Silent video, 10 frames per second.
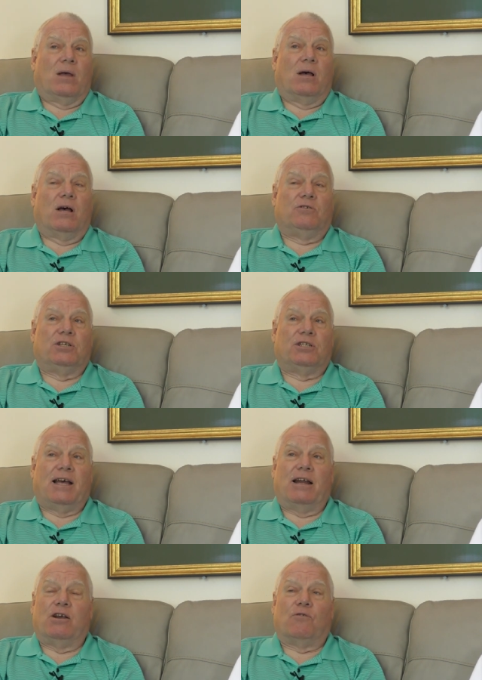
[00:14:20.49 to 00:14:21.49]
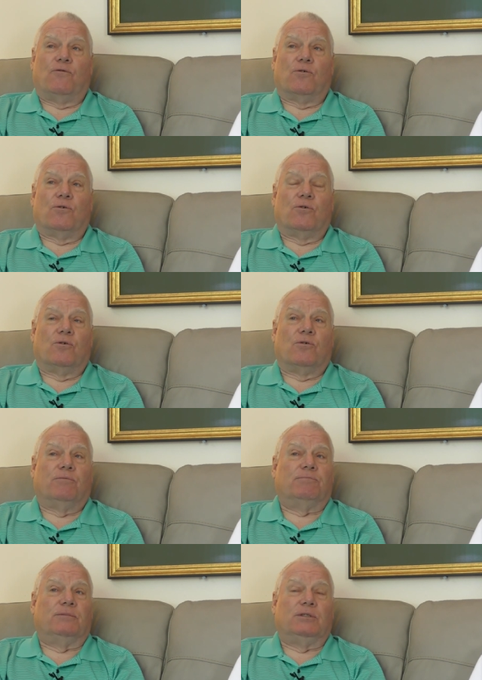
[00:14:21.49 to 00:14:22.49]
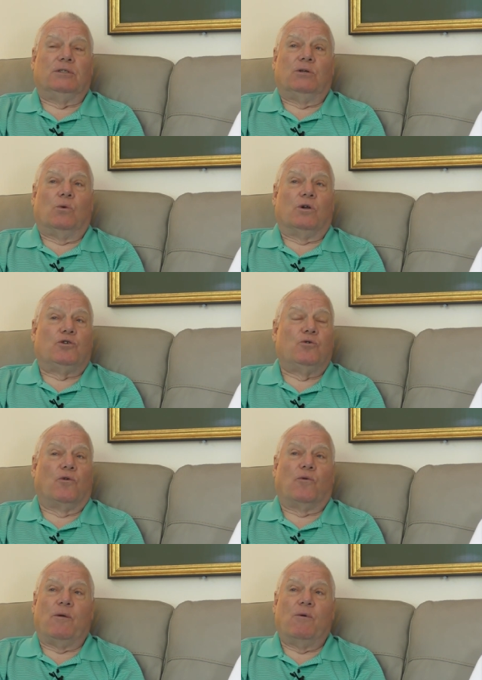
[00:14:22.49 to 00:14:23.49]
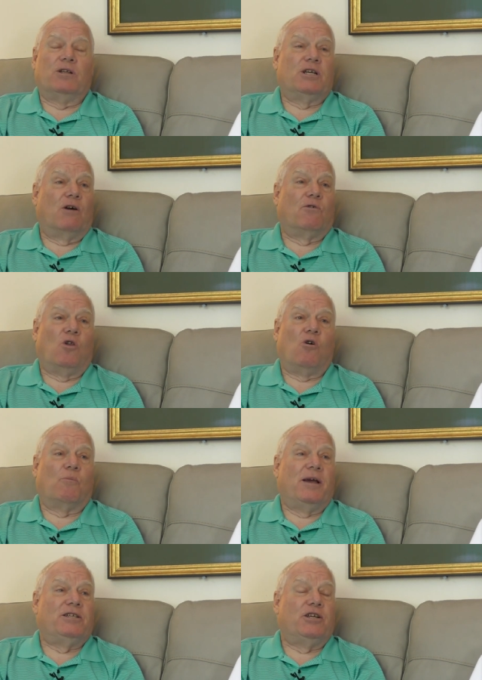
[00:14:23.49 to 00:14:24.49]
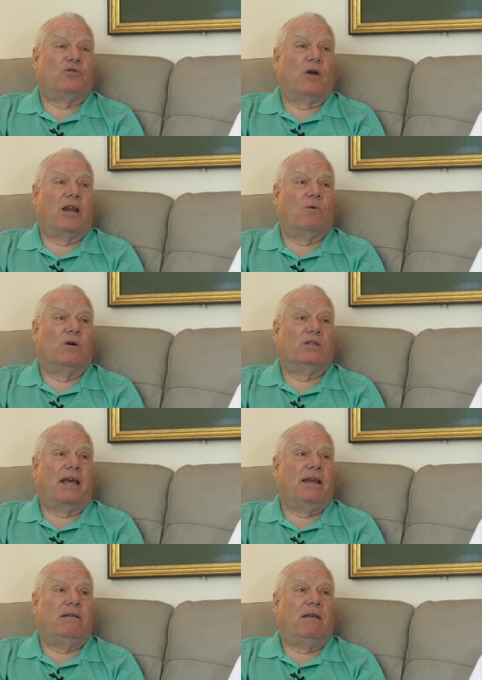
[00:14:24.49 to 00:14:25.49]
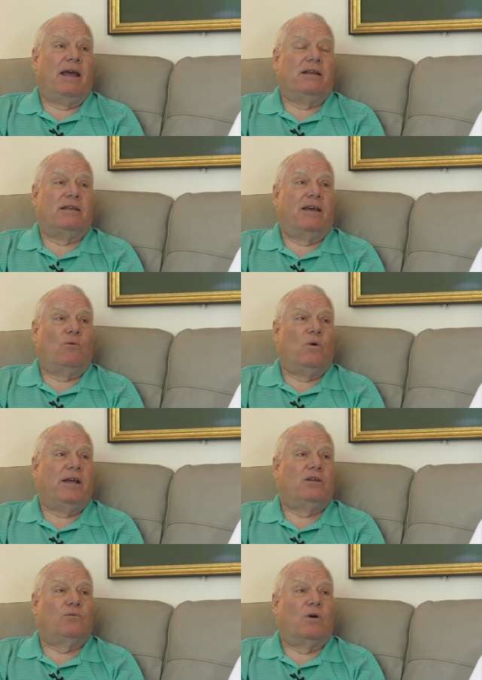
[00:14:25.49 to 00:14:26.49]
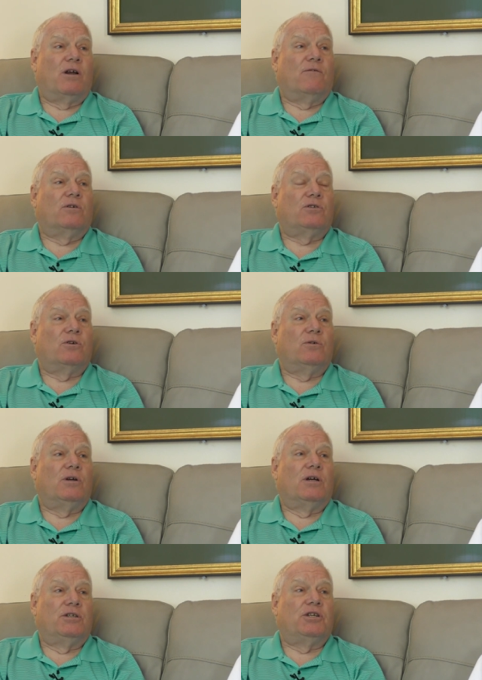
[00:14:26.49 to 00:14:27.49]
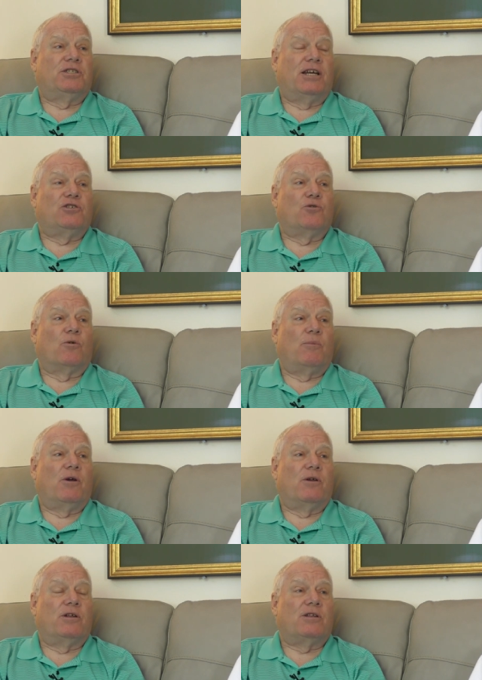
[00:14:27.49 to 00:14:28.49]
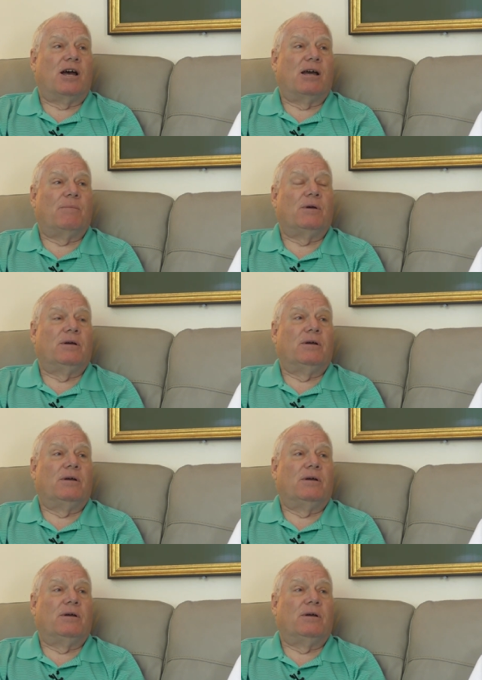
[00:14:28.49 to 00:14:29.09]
Uh, just down there for what two or three months, however long basic training was, eight, eight, ten weeks, whatever. So just that short period of time.